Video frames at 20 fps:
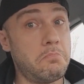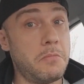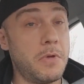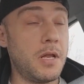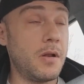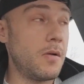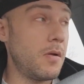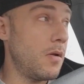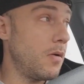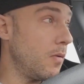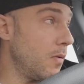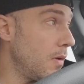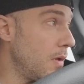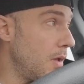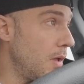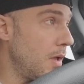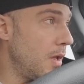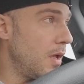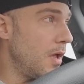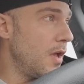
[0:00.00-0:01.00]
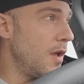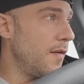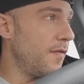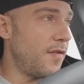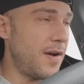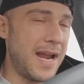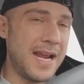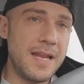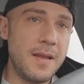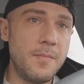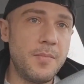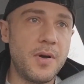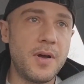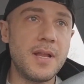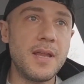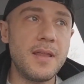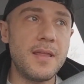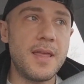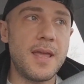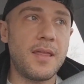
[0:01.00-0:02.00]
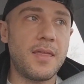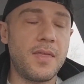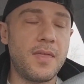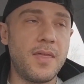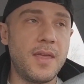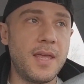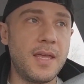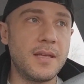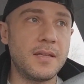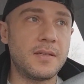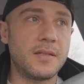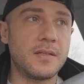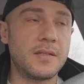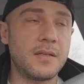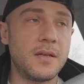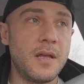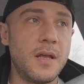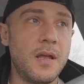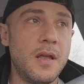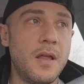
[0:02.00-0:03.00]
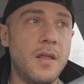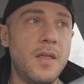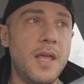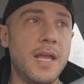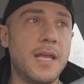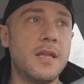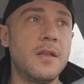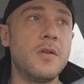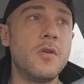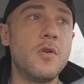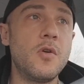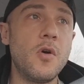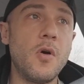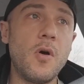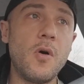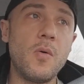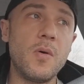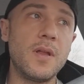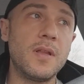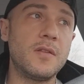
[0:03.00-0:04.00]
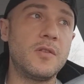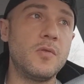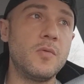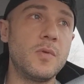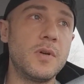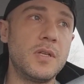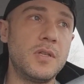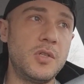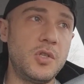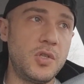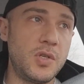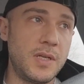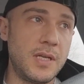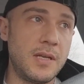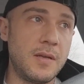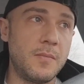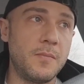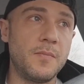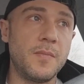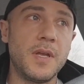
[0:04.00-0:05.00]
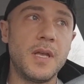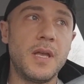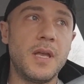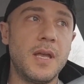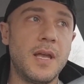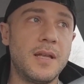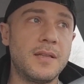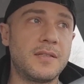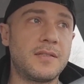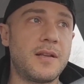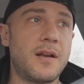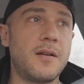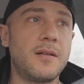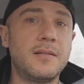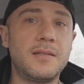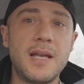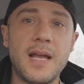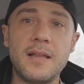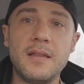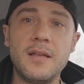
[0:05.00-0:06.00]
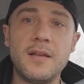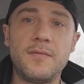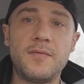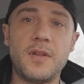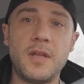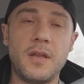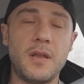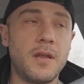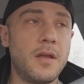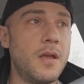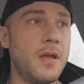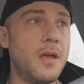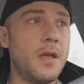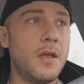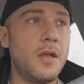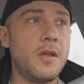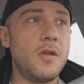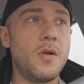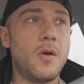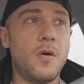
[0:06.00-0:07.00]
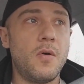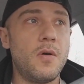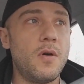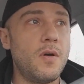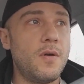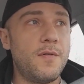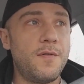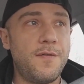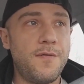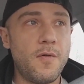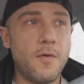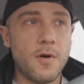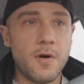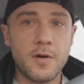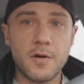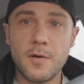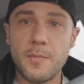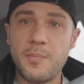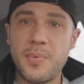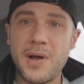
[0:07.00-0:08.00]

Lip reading: I don't know. For anybody that thinks they can go into a gym and start deadlifting, you know, 400